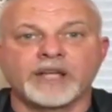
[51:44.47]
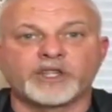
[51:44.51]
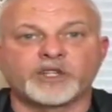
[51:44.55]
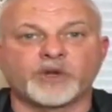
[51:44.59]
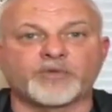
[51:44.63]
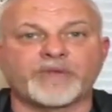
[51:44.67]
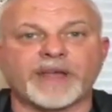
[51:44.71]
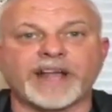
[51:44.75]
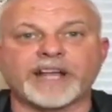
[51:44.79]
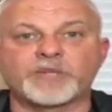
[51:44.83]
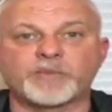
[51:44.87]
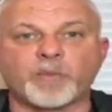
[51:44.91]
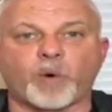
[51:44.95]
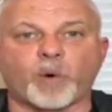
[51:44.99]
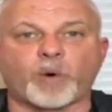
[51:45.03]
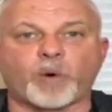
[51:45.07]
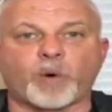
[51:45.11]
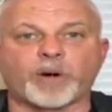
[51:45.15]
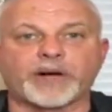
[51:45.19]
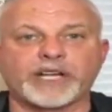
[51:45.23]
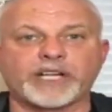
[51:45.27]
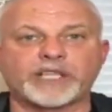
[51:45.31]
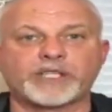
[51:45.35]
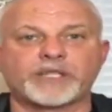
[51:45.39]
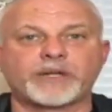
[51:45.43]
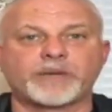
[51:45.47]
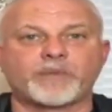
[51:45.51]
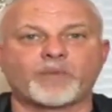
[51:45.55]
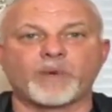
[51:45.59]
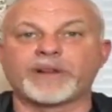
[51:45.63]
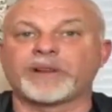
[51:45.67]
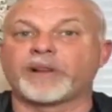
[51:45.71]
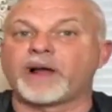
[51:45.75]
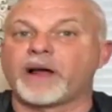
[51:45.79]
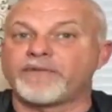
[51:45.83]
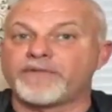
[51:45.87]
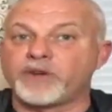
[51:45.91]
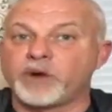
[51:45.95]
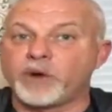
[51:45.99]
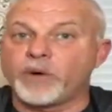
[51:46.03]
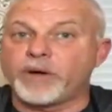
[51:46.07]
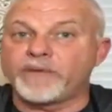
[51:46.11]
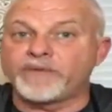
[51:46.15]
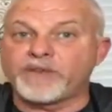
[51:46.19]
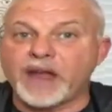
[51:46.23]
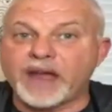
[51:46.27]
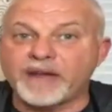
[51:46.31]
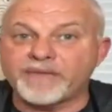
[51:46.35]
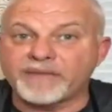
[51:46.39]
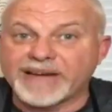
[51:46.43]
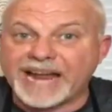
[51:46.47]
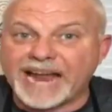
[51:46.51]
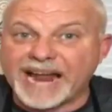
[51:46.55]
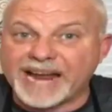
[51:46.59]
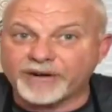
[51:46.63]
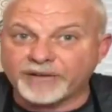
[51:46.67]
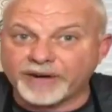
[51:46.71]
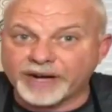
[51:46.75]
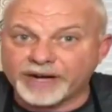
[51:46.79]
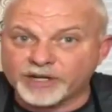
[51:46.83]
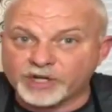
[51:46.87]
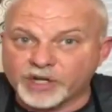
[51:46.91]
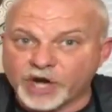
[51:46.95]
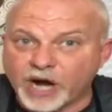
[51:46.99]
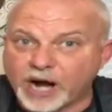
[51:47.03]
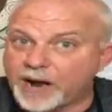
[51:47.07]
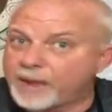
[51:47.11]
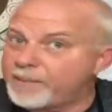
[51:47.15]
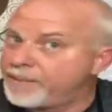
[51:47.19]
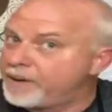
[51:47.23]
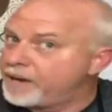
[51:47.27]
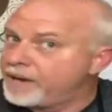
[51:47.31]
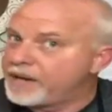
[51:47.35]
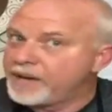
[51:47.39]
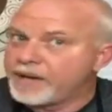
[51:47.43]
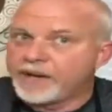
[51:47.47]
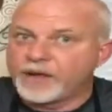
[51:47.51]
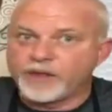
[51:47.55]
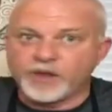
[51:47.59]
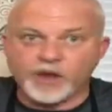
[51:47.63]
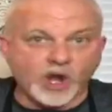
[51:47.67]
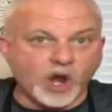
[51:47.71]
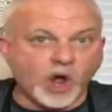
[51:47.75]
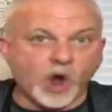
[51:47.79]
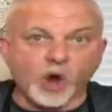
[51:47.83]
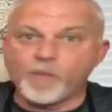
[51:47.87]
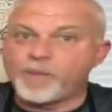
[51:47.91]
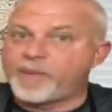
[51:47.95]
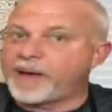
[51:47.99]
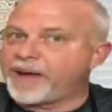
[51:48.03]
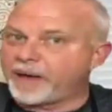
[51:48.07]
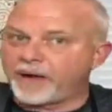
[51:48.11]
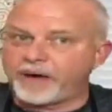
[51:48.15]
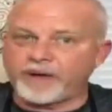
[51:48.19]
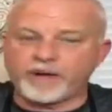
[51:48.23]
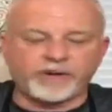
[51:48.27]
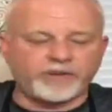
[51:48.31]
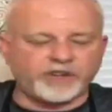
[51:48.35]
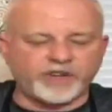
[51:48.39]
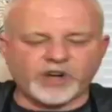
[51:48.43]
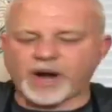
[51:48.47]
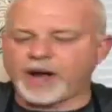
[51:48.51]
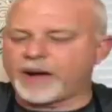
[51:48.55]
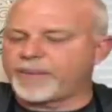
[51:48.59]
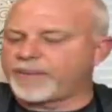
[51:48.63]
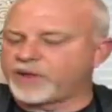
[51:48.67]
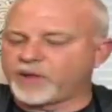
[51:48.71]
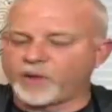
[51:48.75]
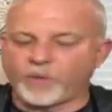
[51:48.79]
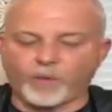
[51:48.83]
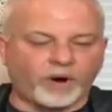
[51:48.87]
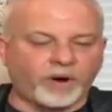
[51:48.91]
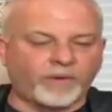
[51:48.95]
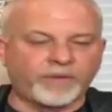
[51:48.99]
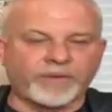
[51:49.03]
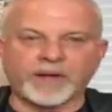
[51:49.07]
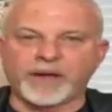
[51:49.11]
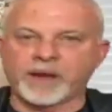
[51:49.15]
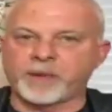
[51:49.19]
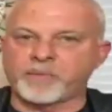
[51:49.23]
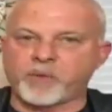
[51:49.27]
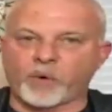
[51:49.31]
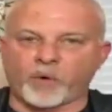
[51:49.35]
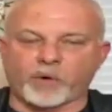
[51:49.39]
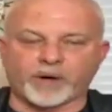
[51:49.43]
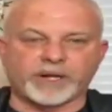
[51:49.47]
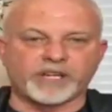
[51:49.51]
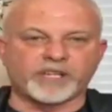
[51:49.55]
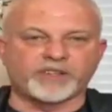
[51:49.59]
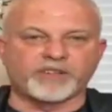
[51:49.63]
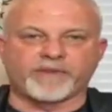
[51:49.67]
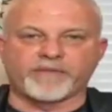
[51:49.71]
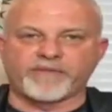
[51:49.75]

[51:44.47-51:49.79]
So thanks, Ptk'S. We love you. If you have a catering job, no better job in the world than getting Ptk'S.